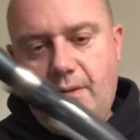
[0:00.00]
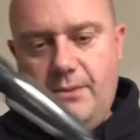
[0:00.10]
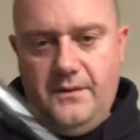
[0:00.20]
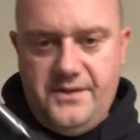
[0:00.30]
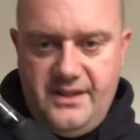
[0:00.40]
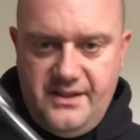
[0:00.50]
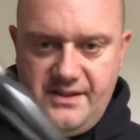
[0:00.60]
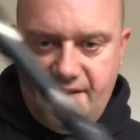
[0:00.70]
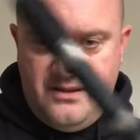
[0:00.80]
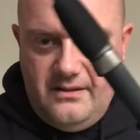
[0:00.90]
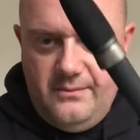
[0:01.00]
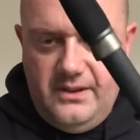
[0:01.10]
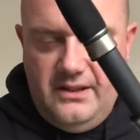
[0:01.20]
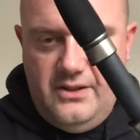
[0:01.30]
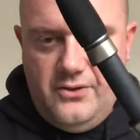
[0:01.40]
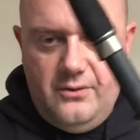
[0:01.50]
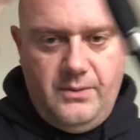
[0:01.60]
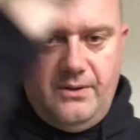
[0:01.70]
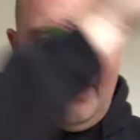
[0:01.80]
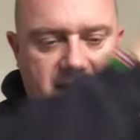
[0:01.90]
Obviously this is a completely
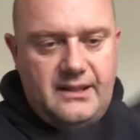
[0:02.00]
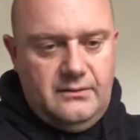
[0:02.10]
Duplon handle.